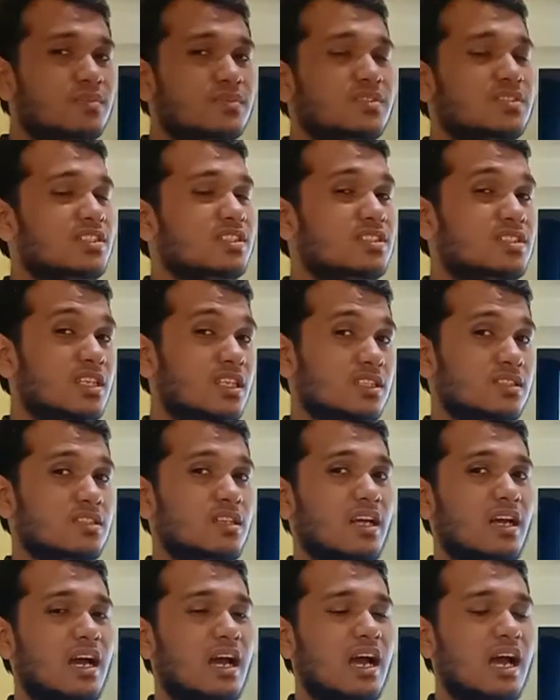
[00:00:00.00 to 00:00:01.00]
since its
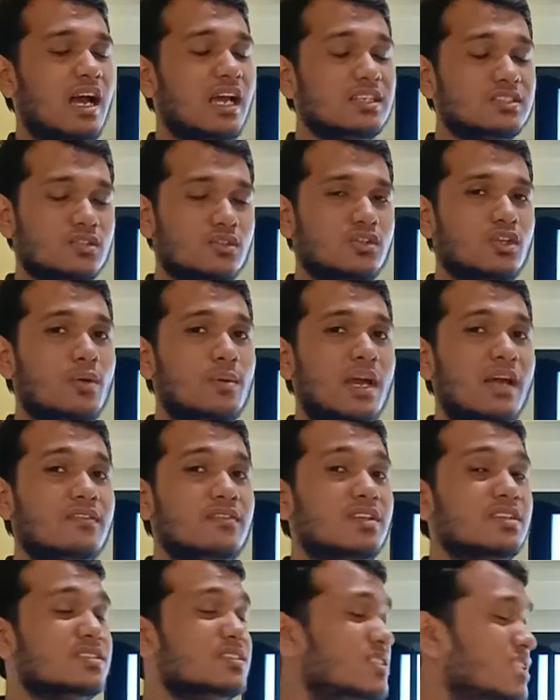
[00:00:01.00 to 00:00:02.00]
isotope have
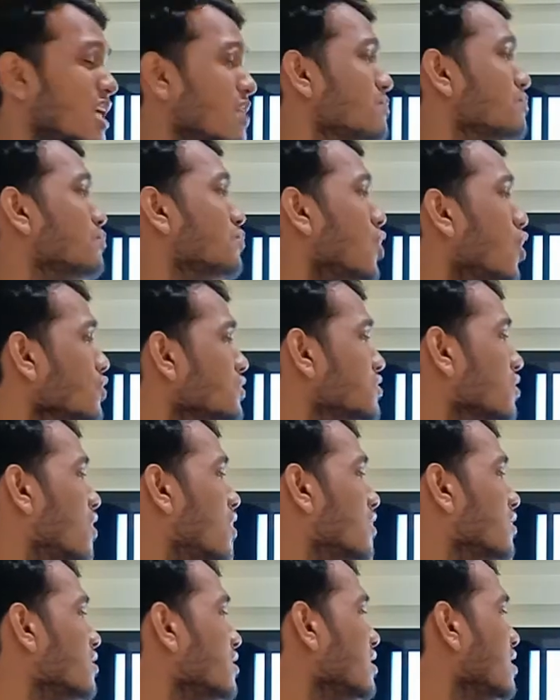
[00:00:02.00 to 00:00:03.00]
the same
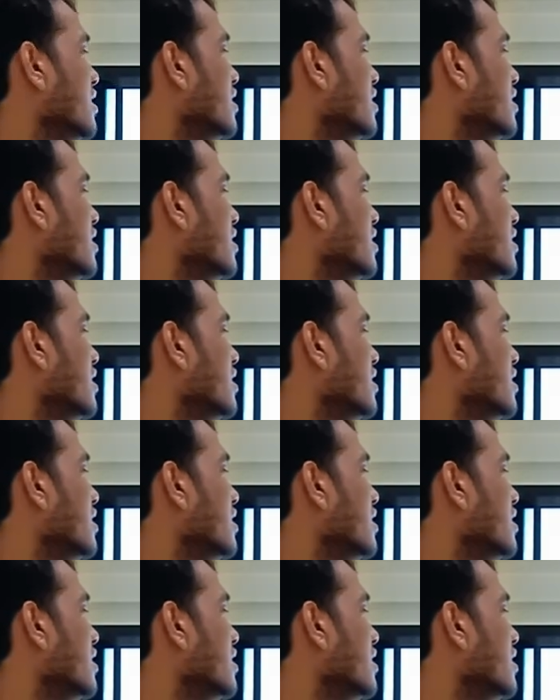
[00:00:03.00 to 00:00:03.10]
proton